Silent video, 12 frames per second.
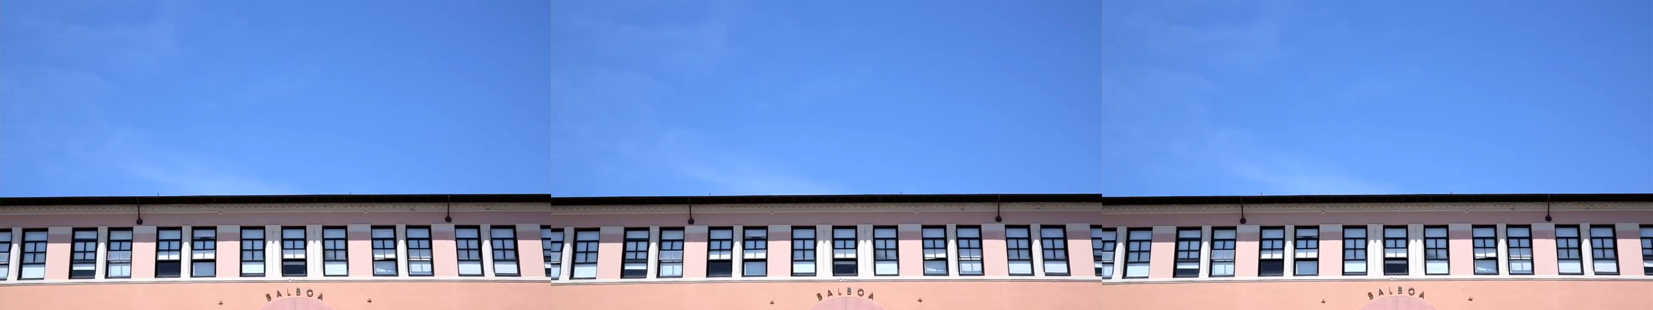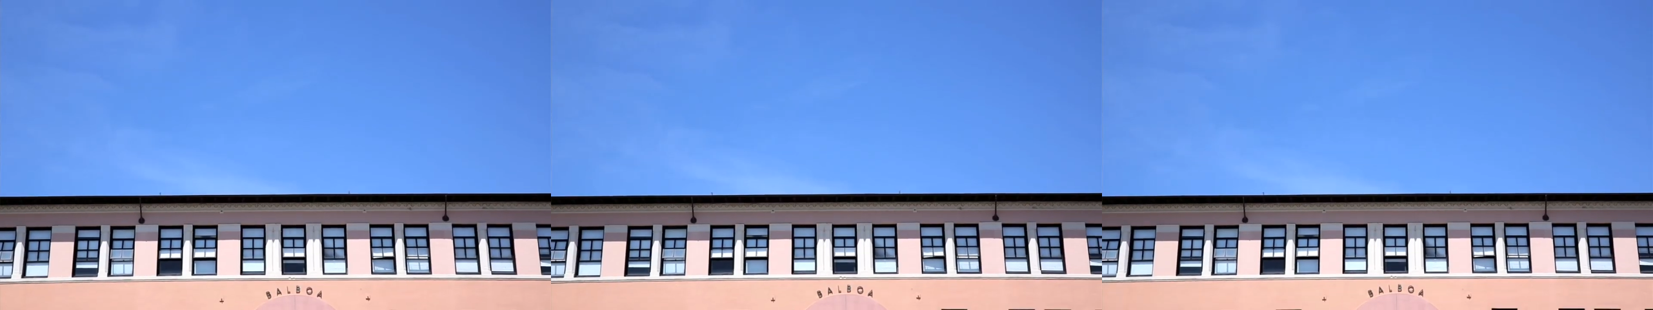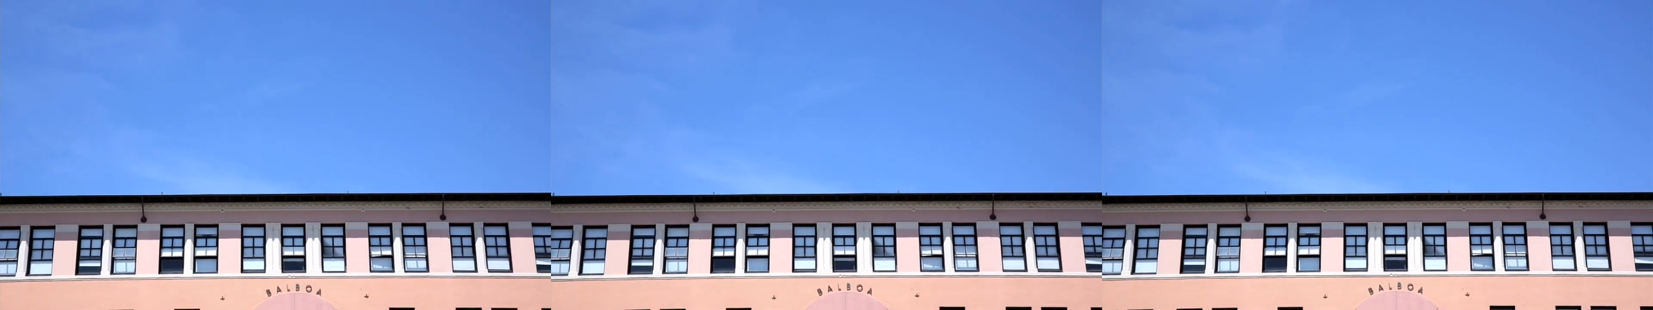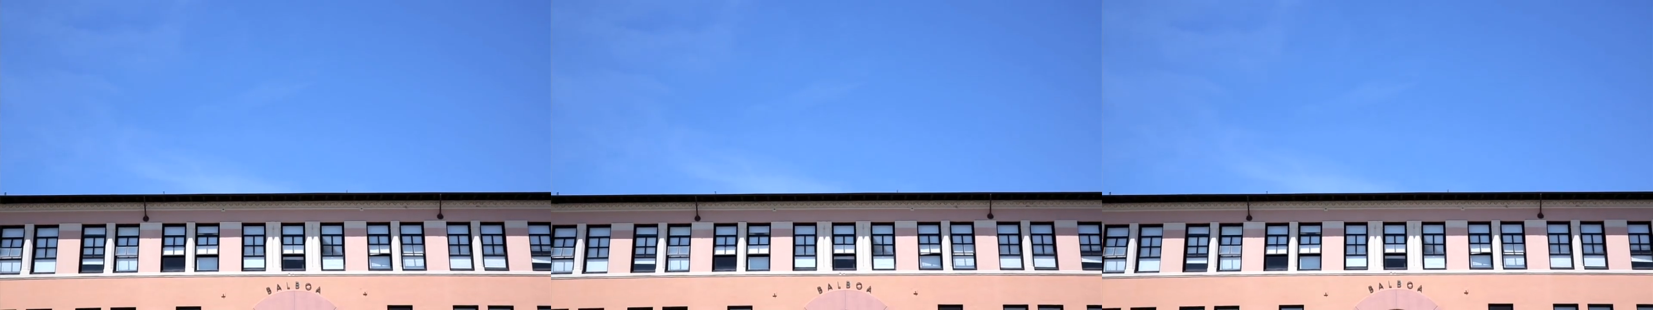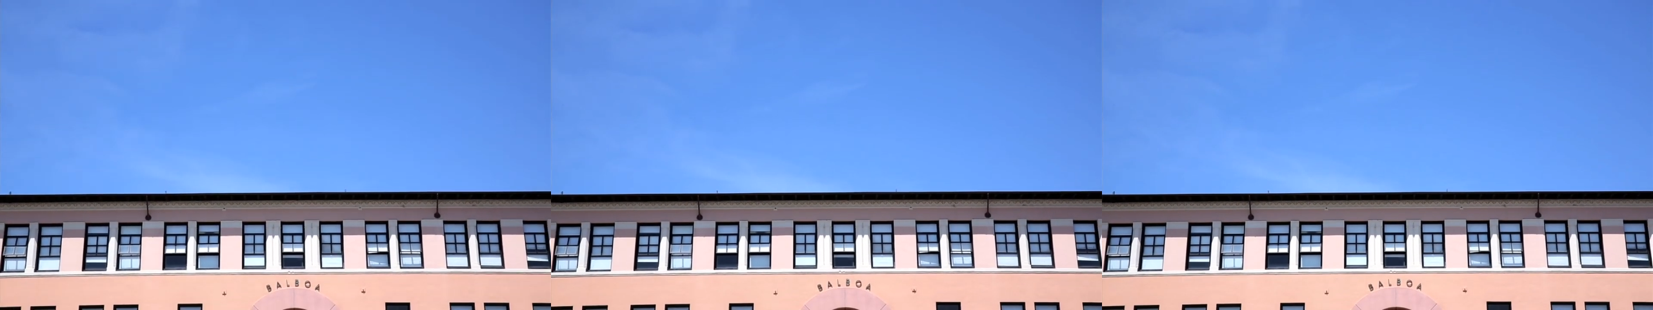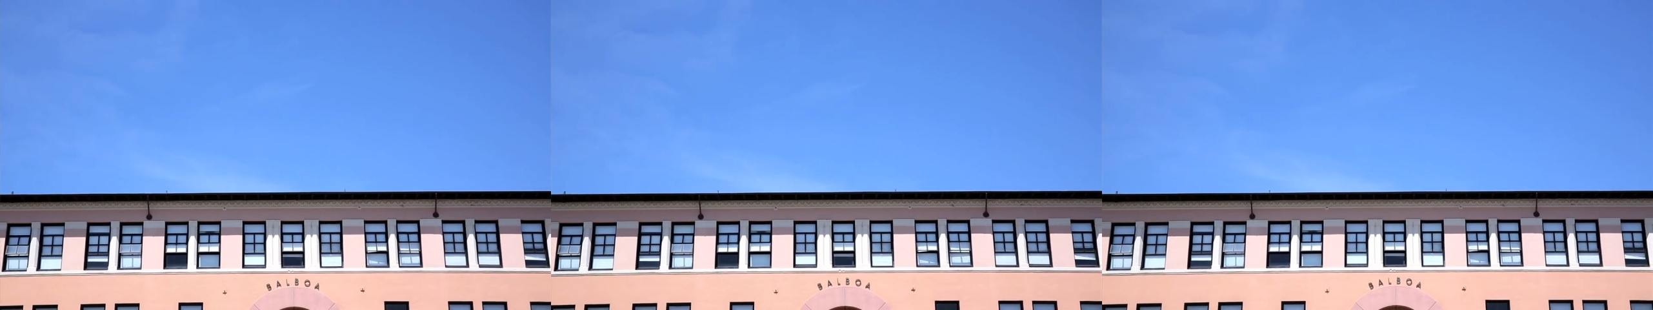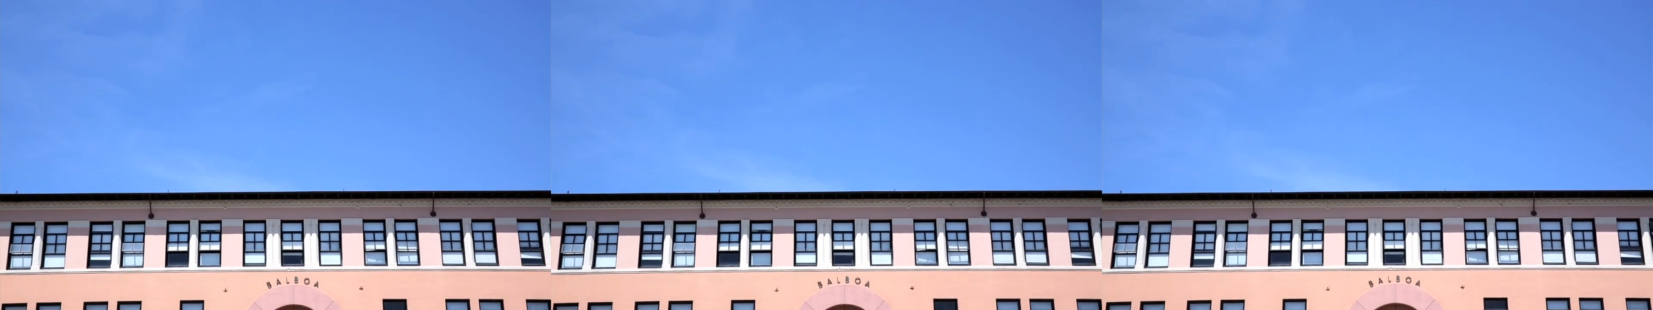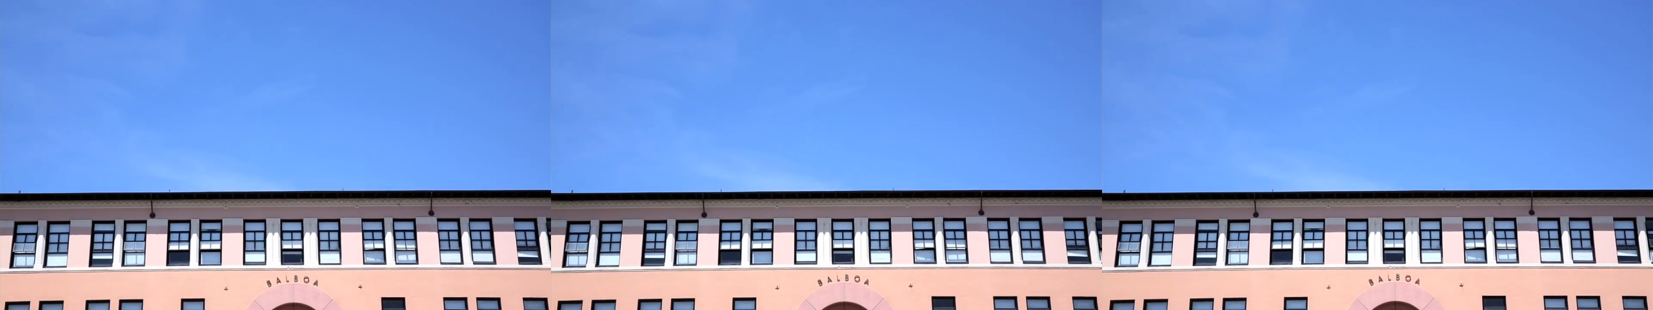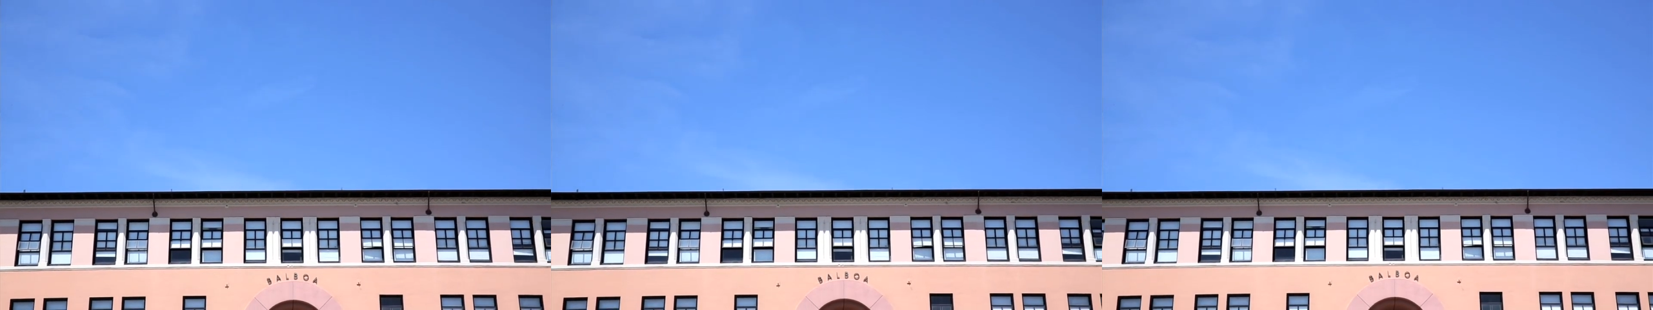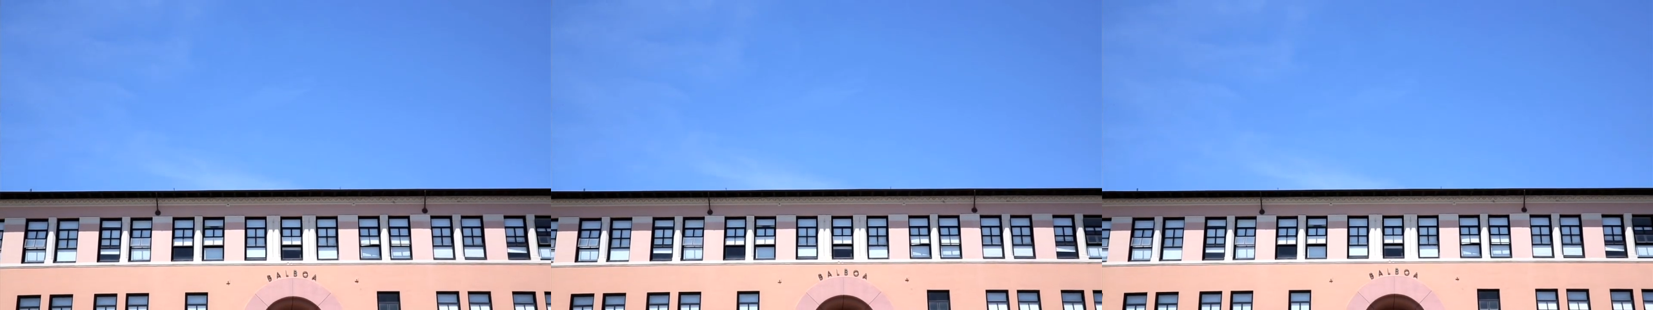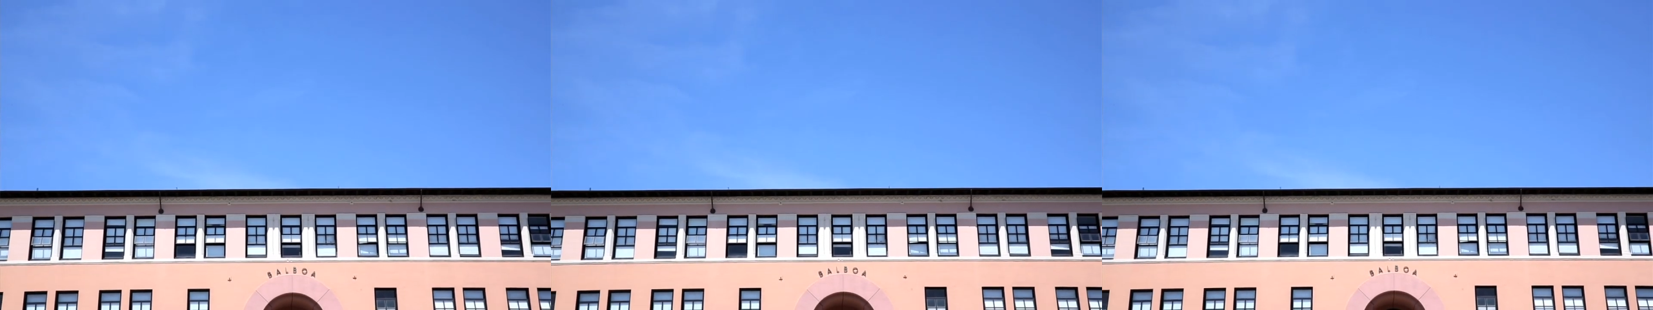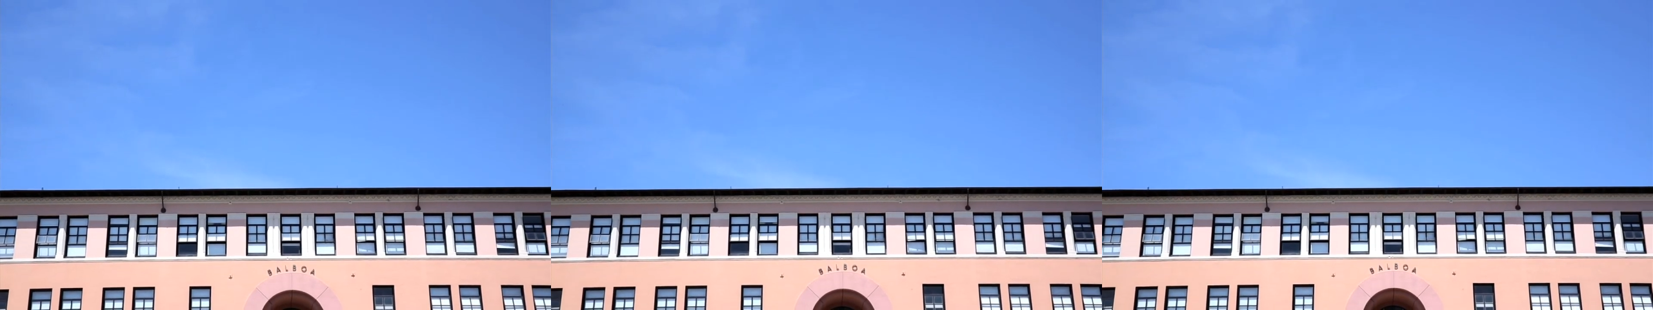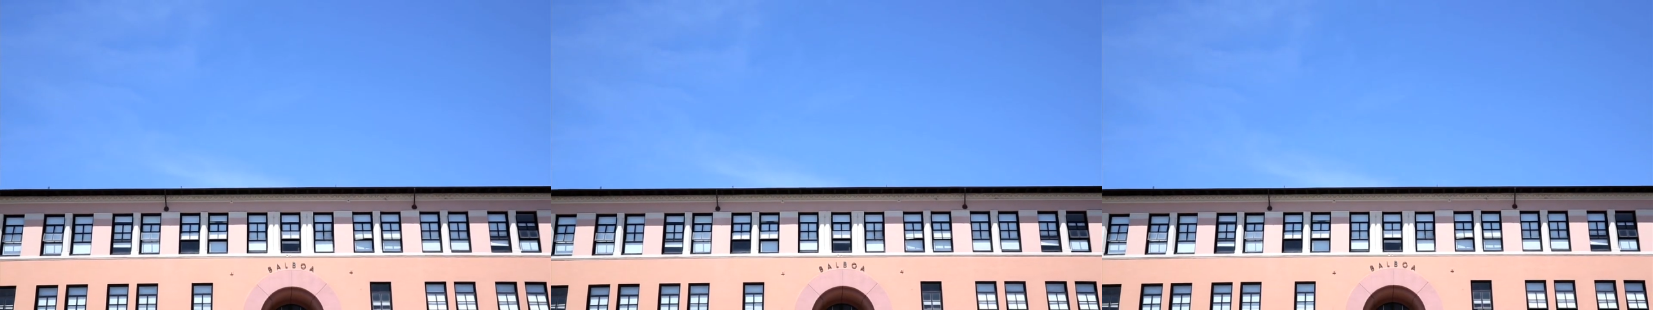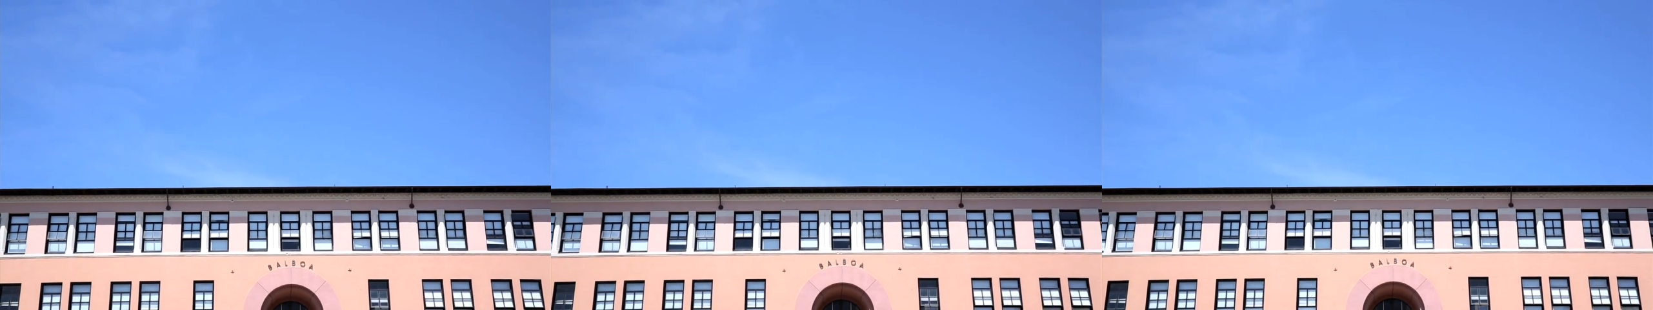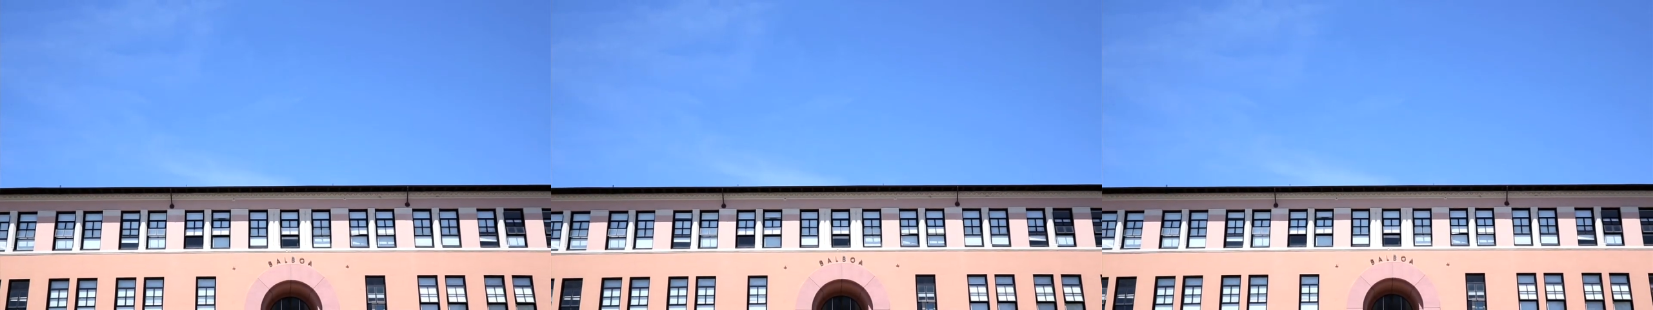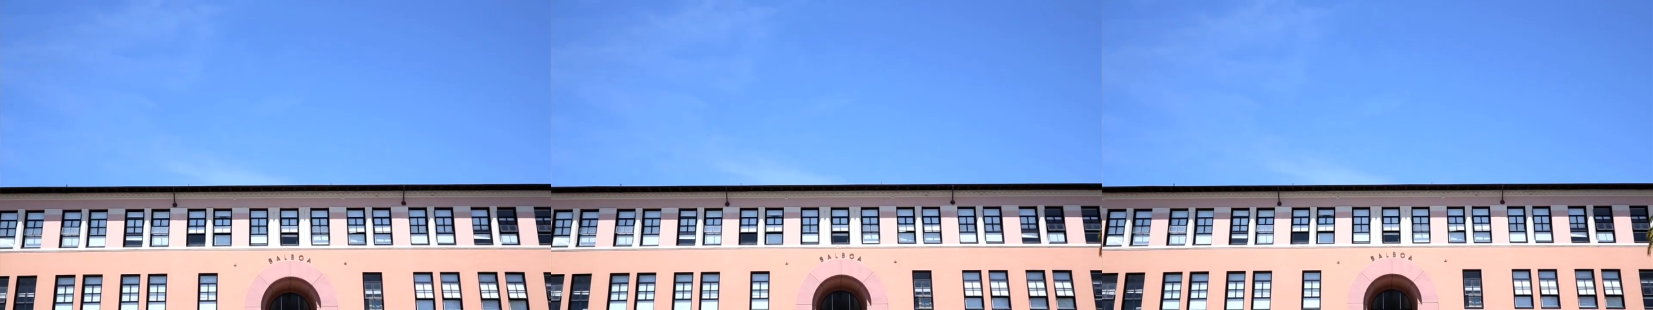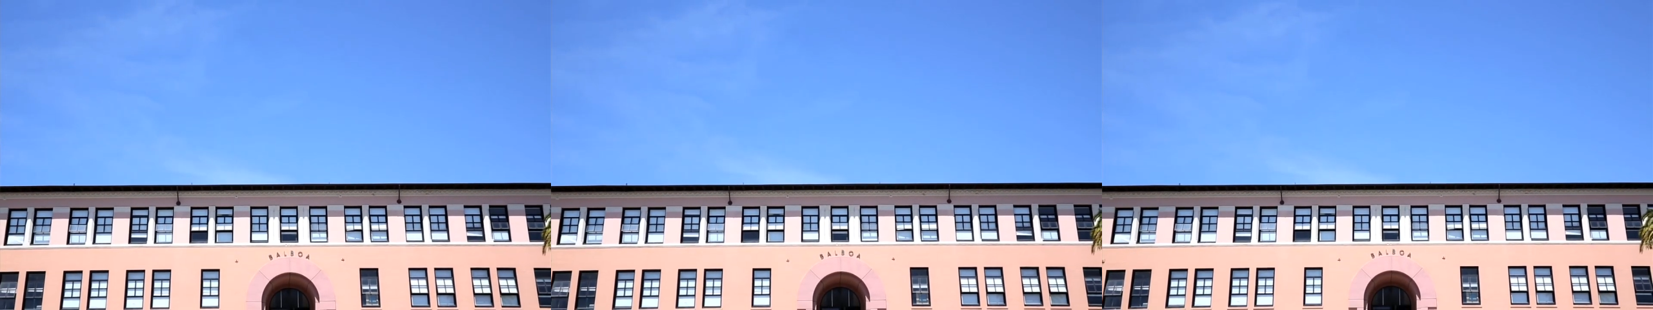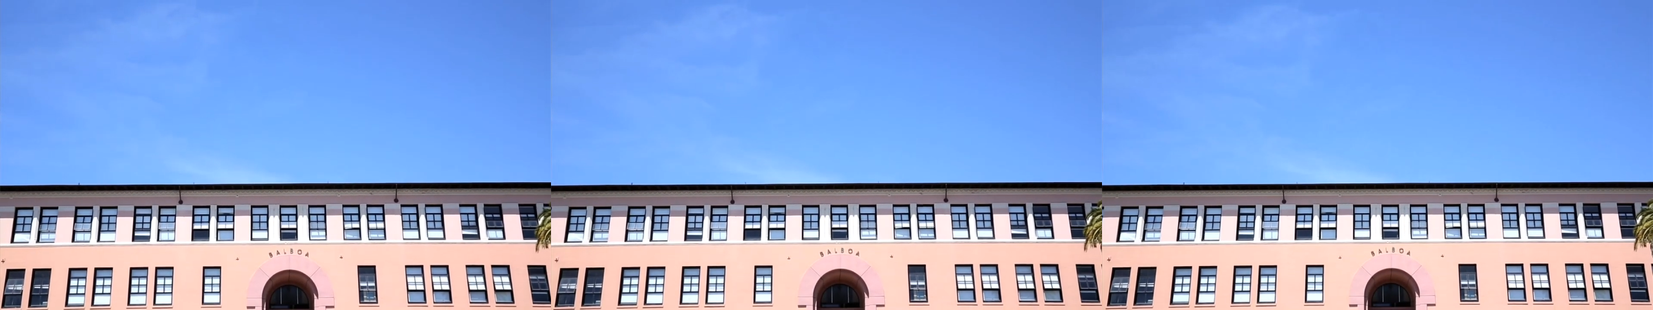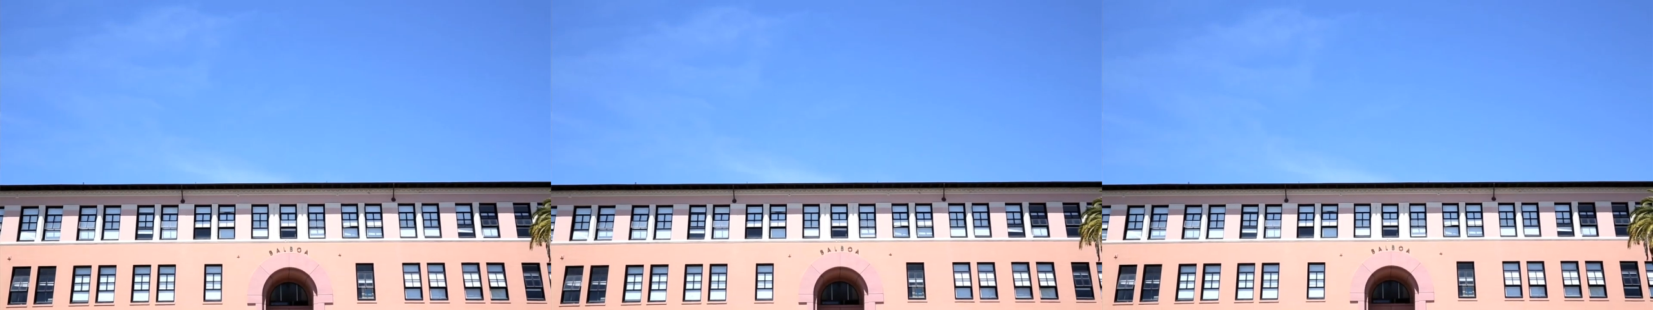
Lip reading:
(no speaker visible)